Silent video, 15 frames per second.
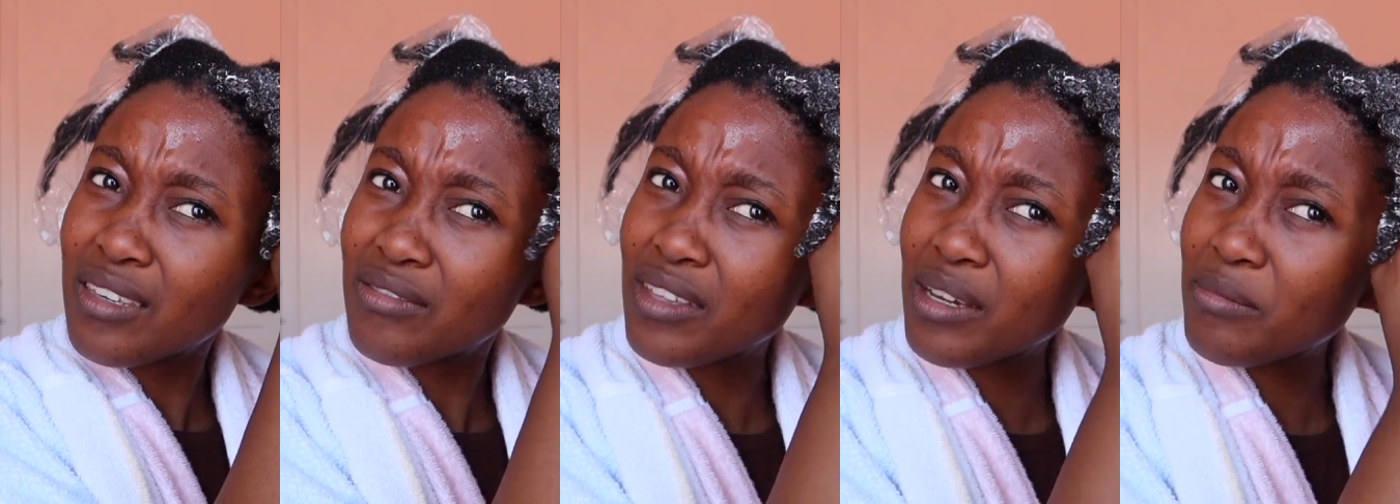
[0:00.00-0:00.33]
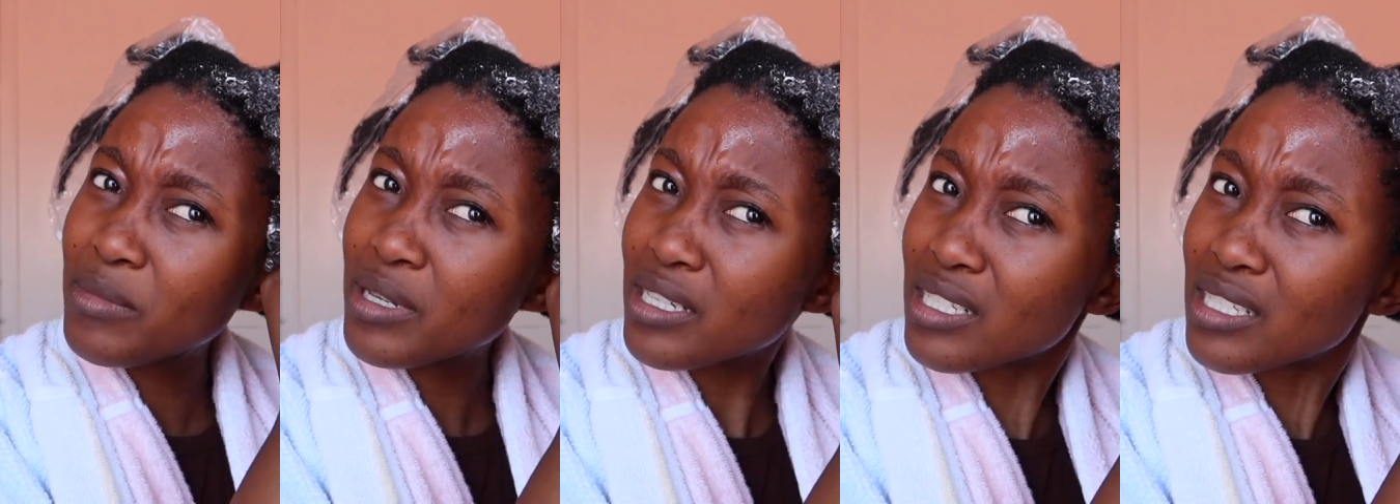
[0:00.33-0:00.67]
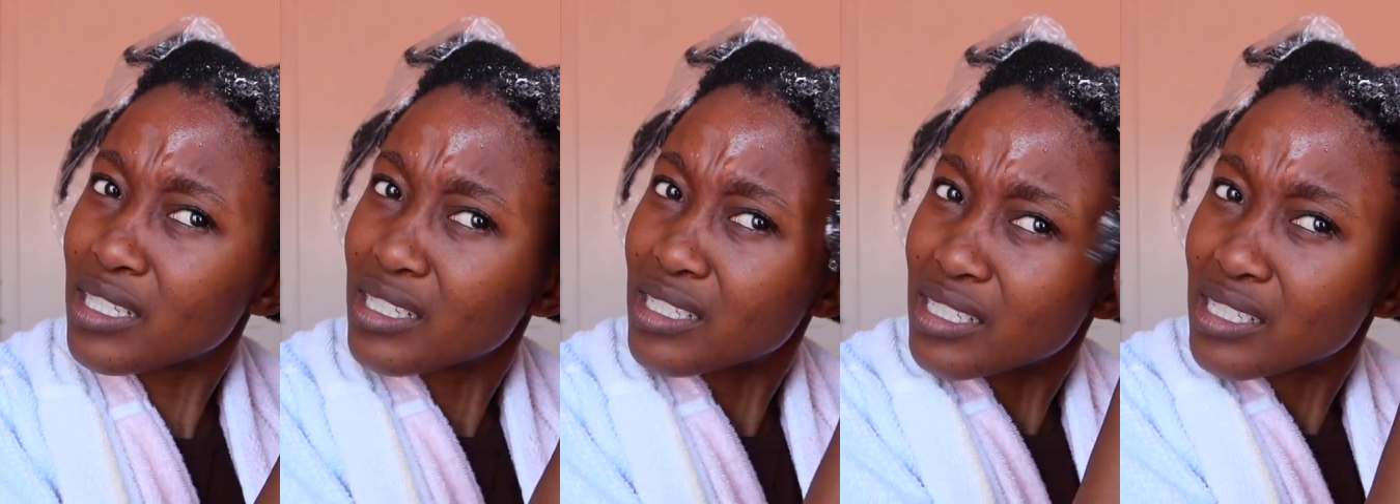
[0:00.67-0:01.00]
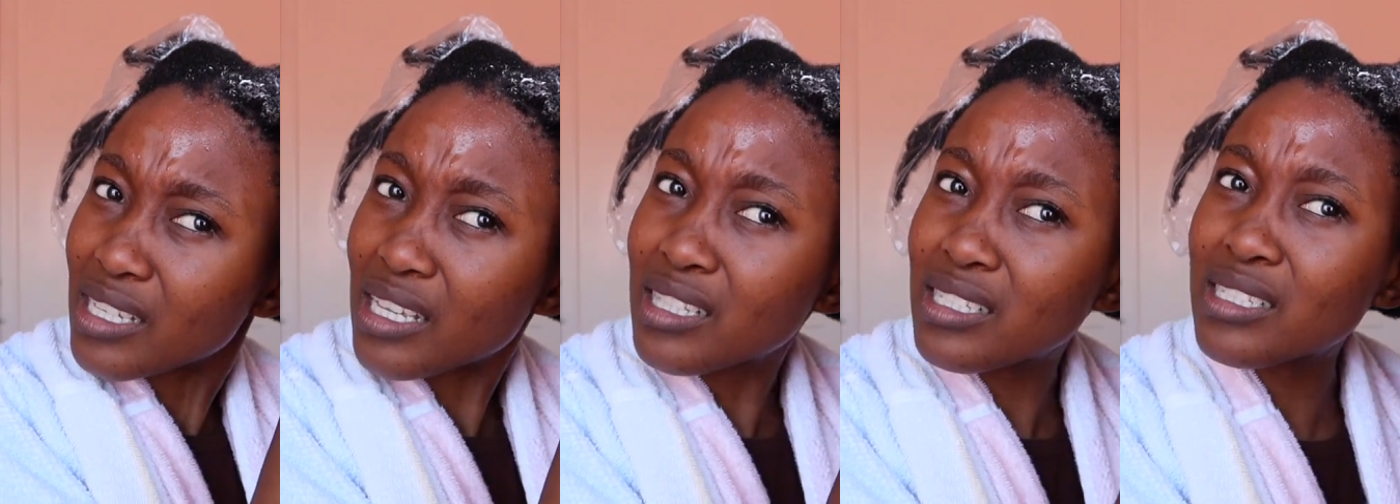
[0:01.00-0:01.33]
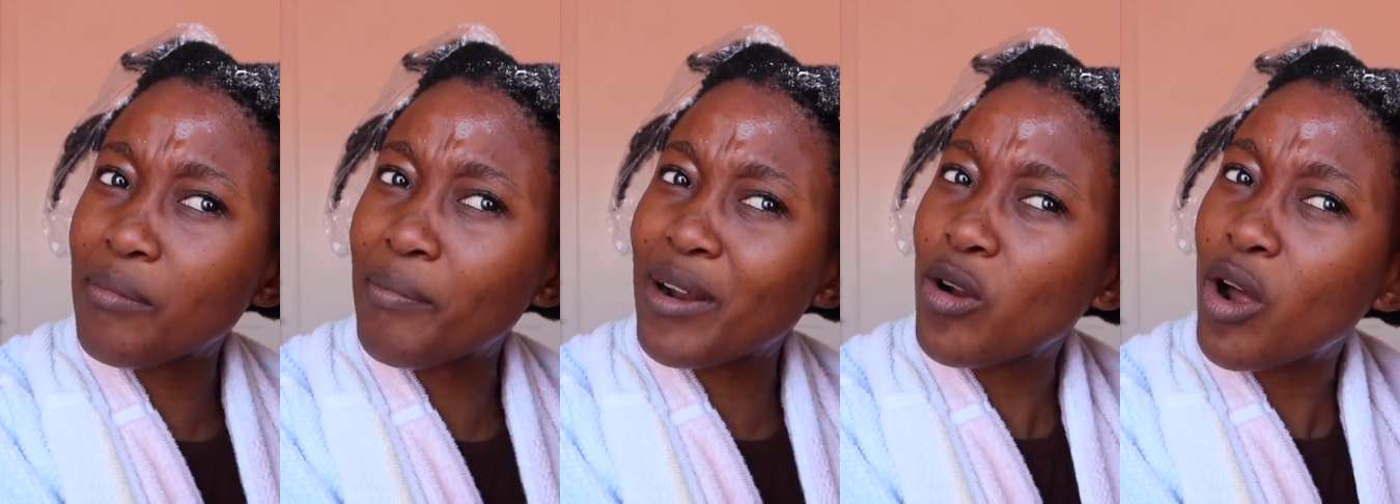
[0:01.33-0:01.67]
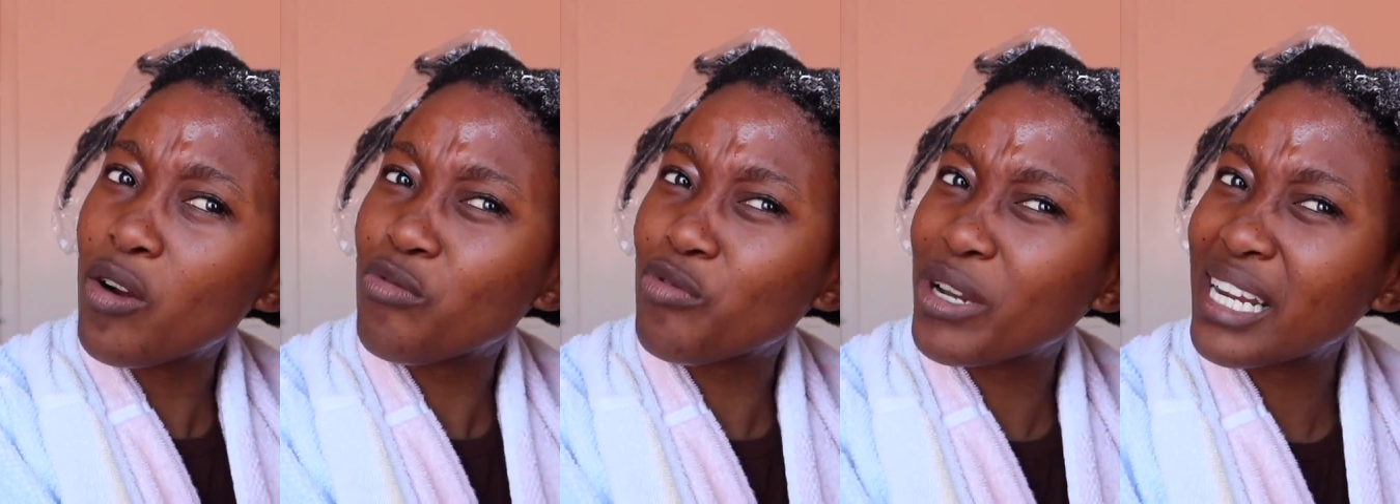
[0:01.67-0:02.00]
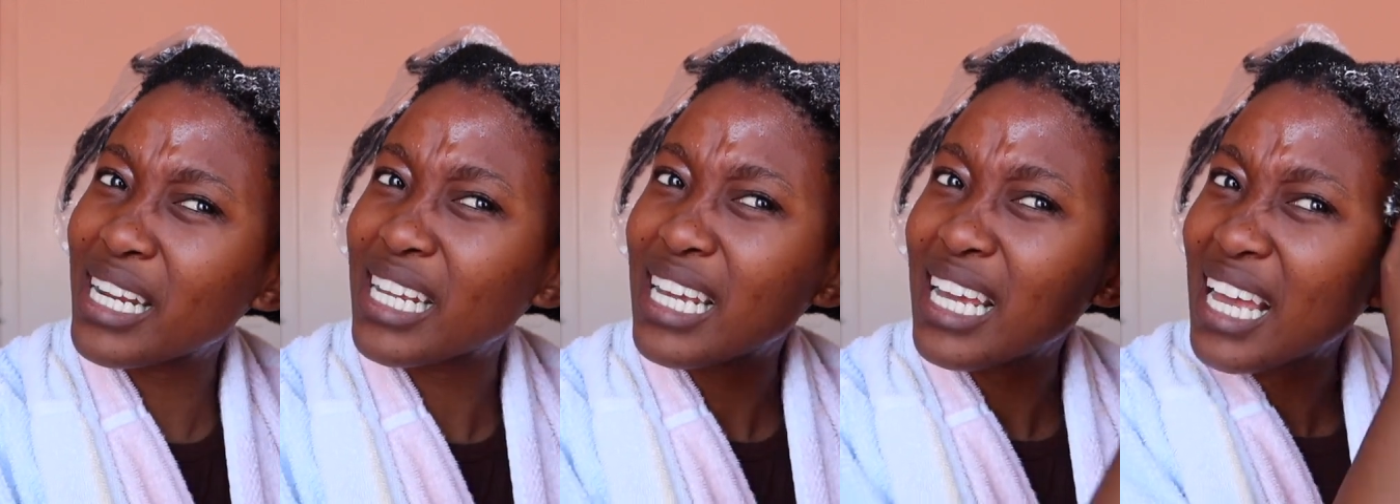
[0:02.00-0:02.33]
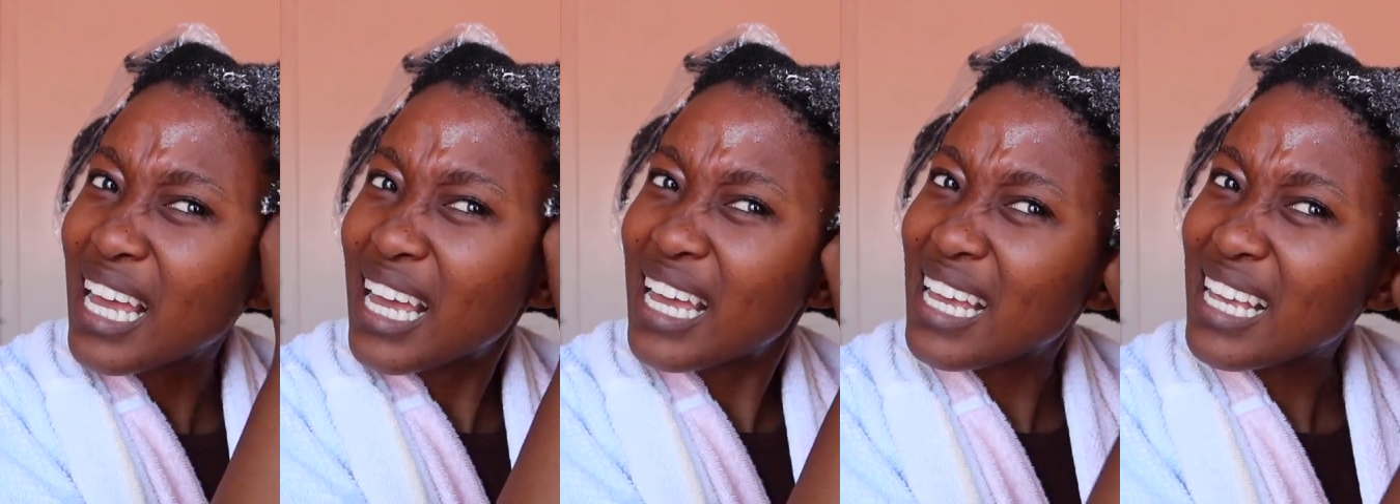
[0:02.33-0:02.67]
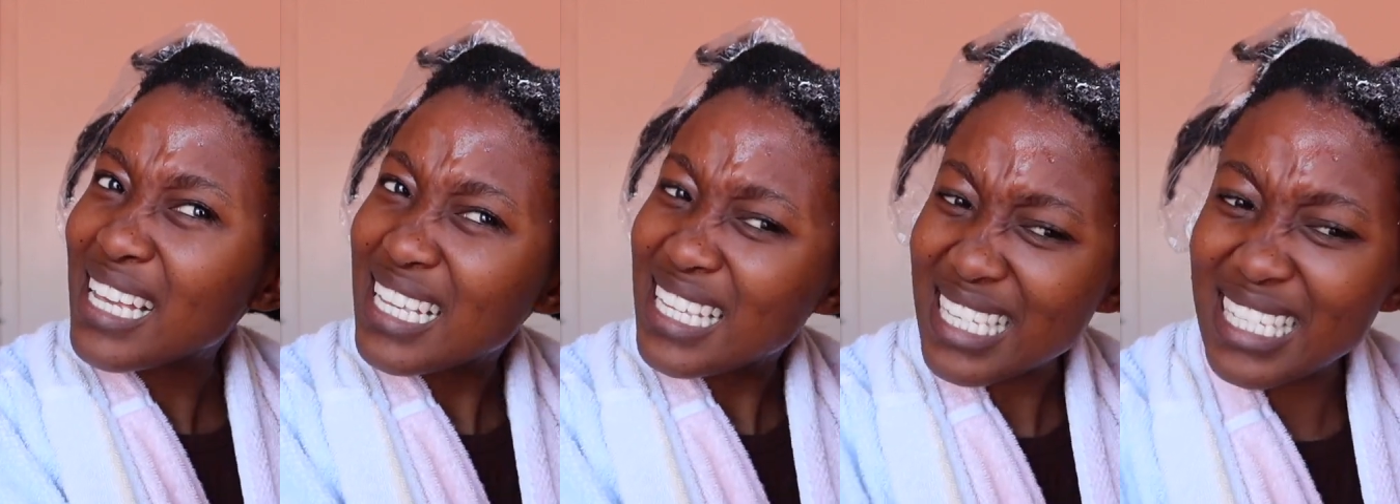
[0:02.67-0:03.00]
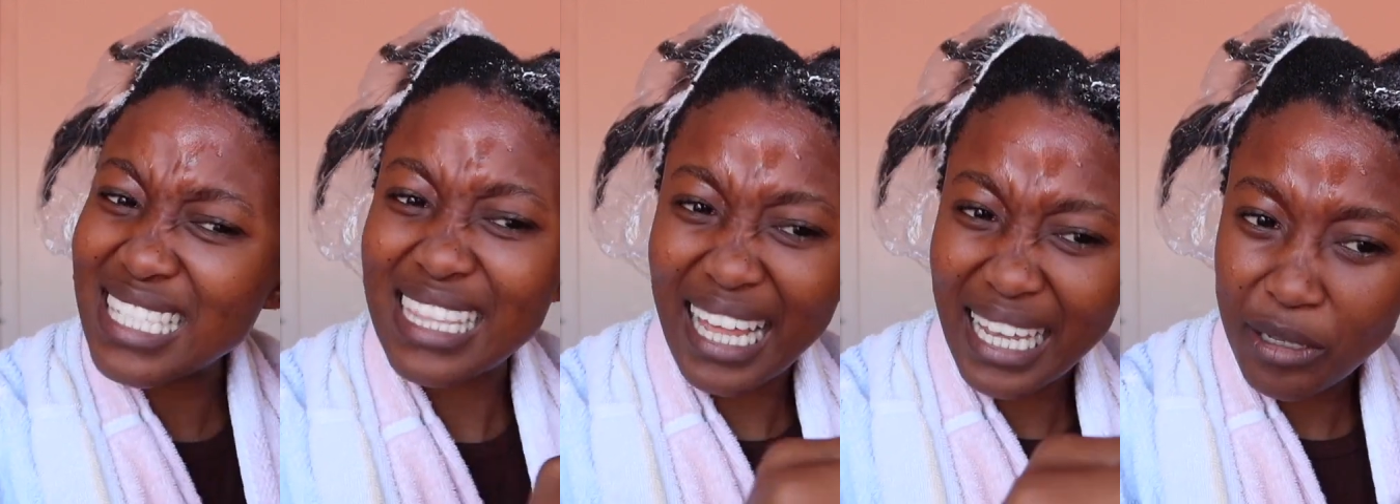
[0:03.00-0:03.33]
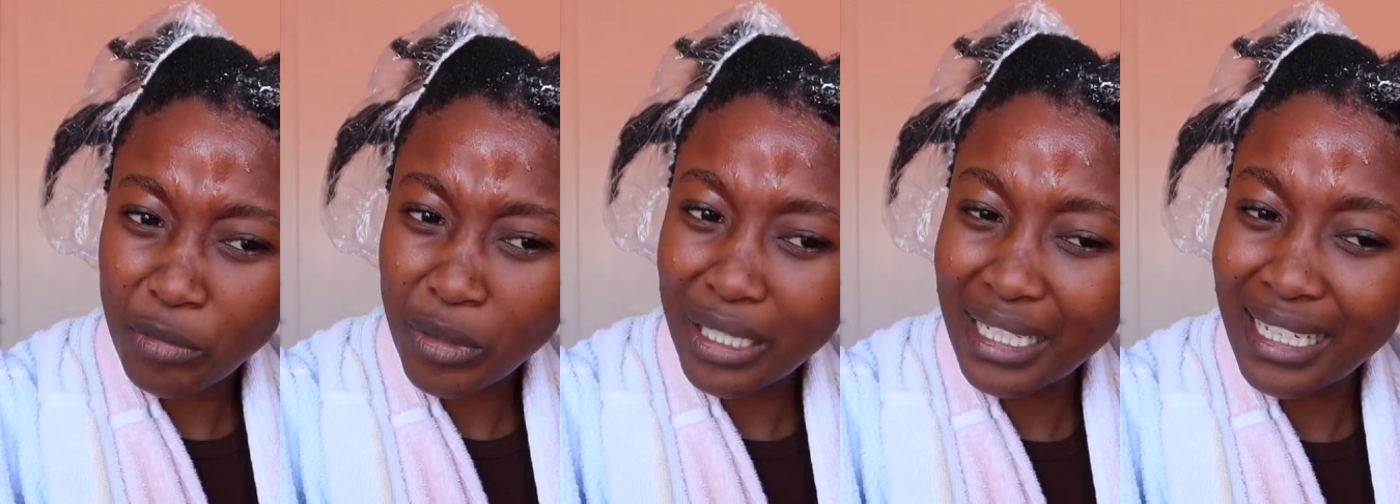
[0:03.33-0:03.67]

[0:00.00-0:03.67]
if that makes sense, but not really slimy.